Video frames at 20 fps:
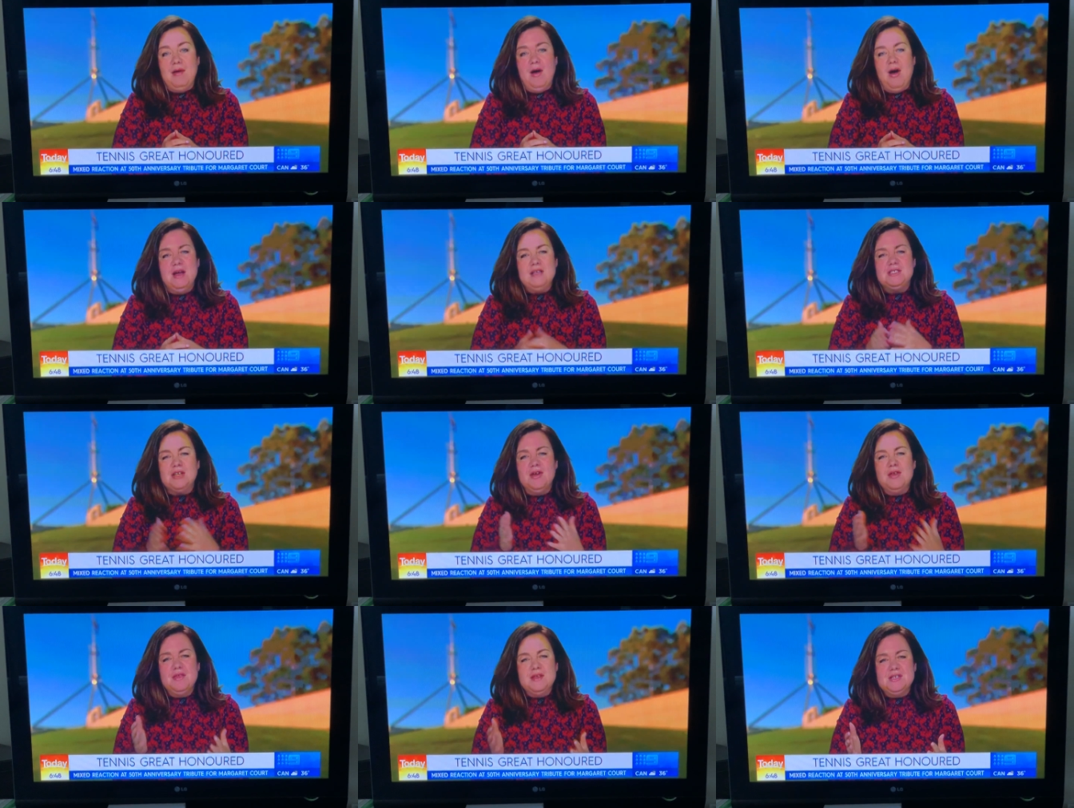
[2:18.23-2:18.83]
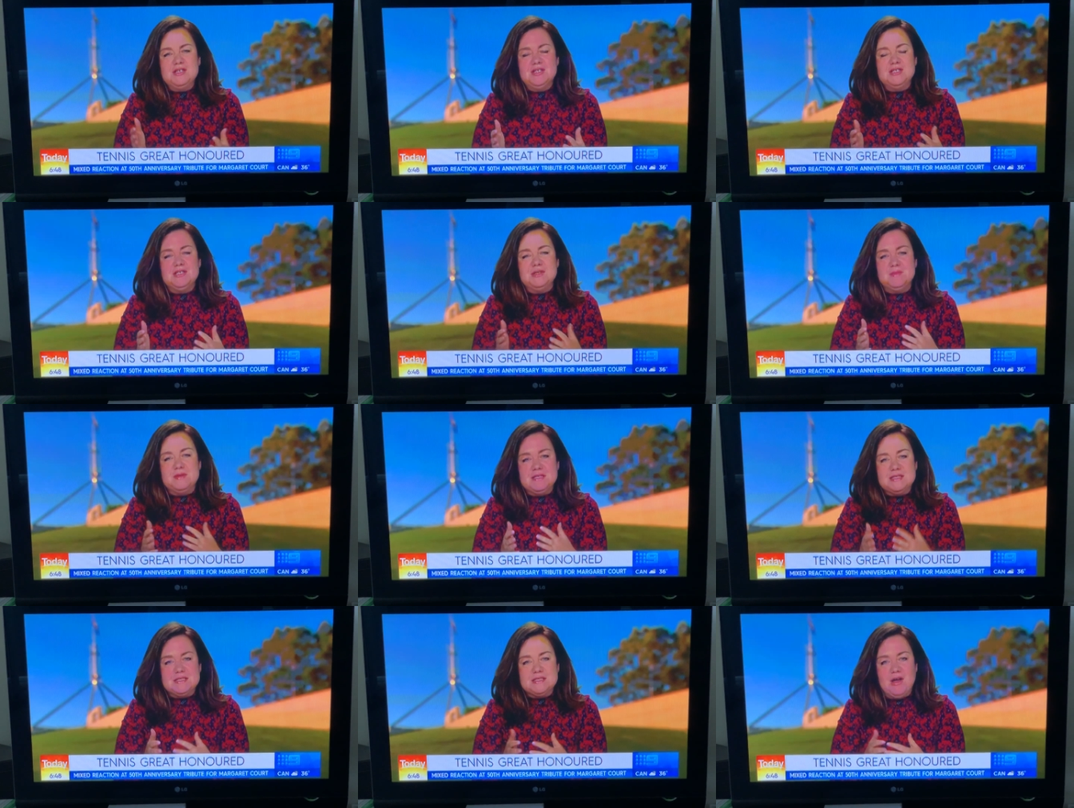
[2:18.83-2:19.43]
I don't think she should
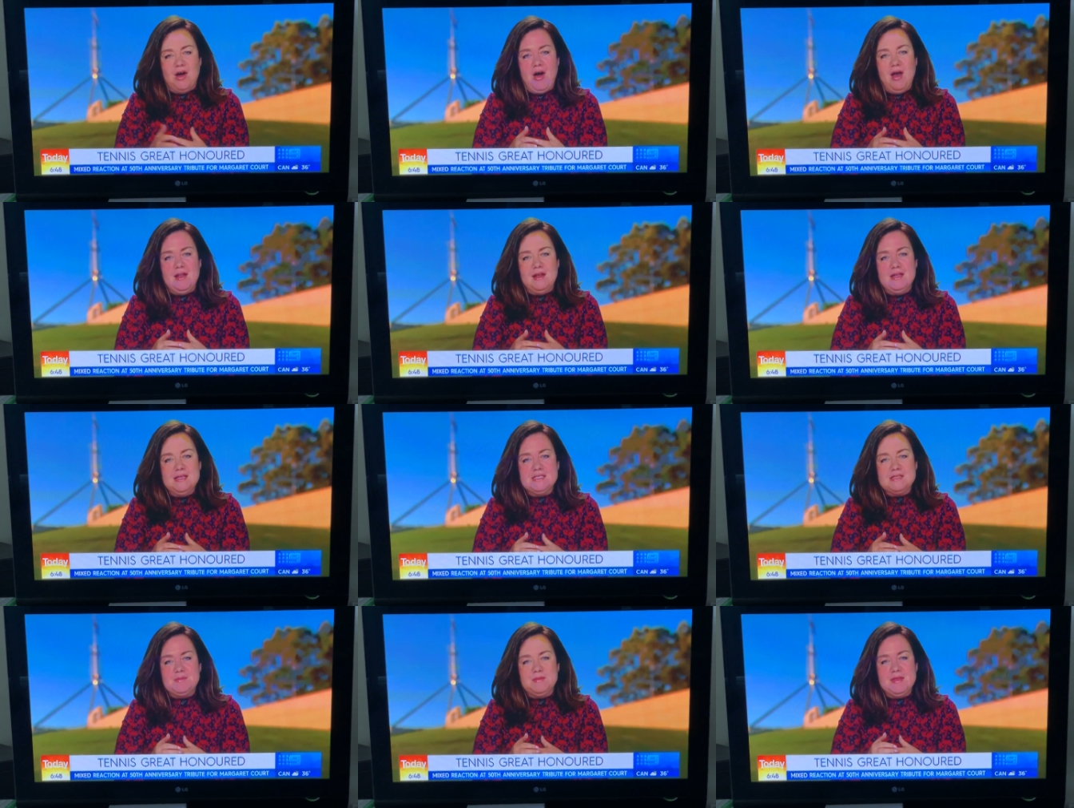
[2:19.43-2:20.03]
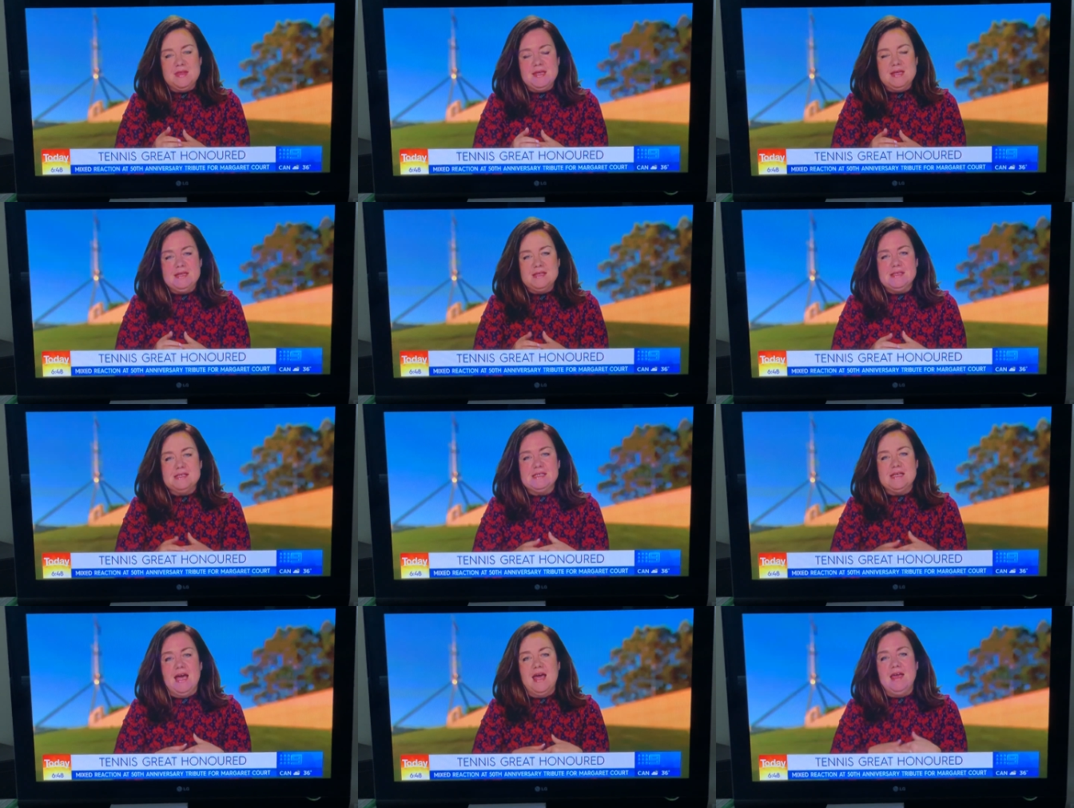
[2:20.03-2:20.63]
be silenced, but at the end of
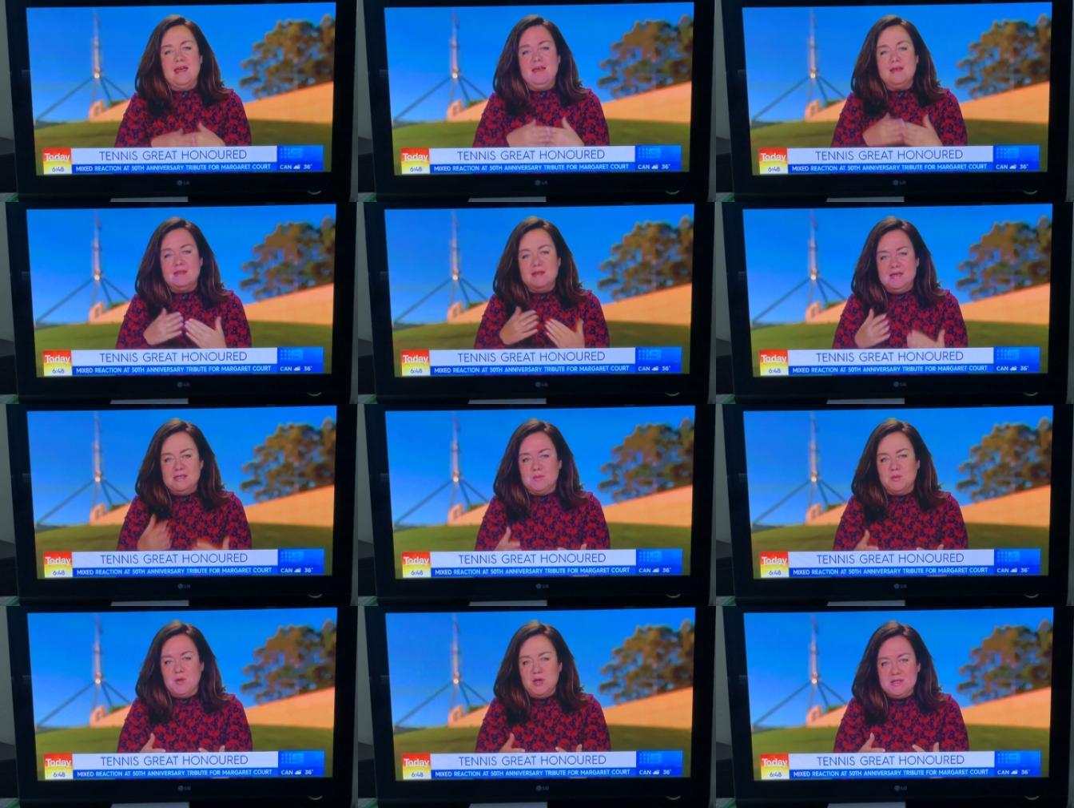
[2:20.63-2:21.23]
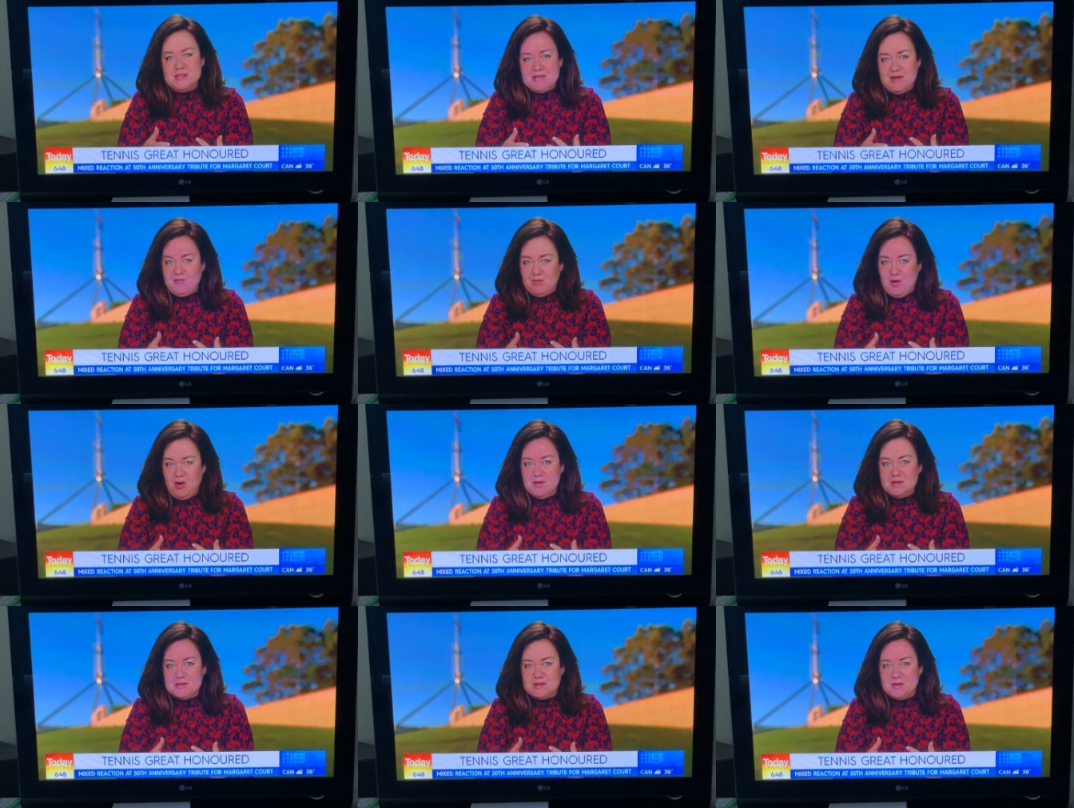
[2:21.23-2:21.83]
the day, these words have
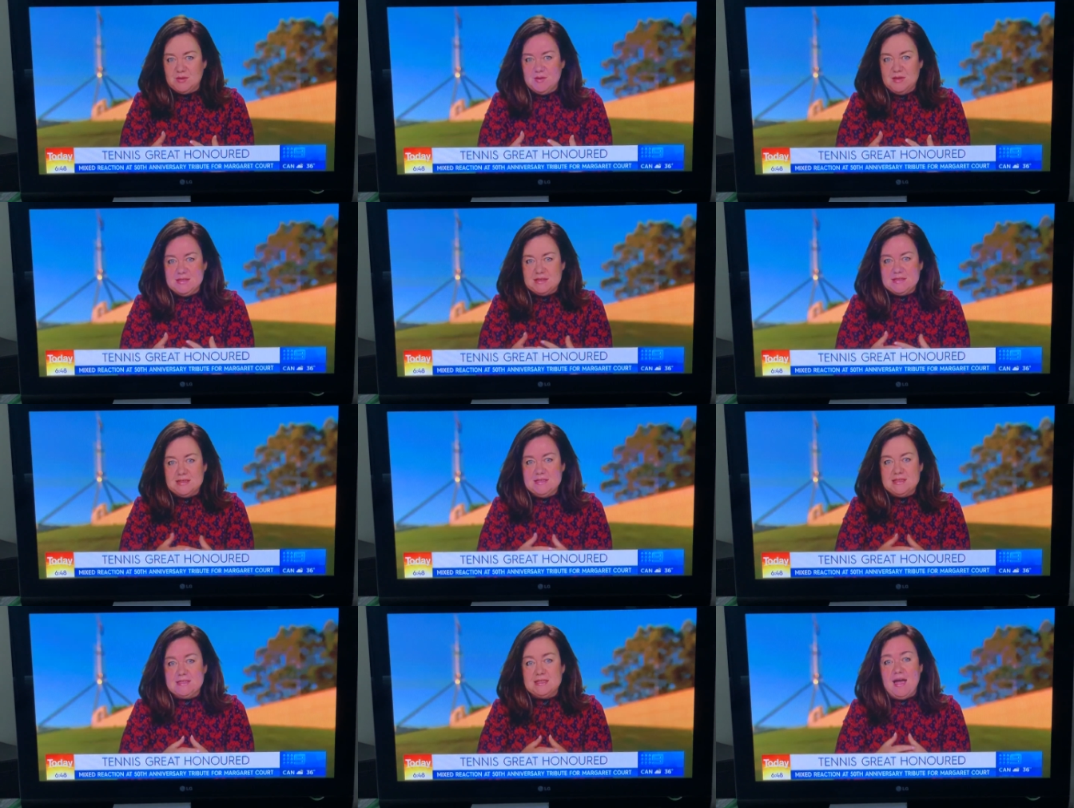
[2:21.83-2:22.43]
consequences.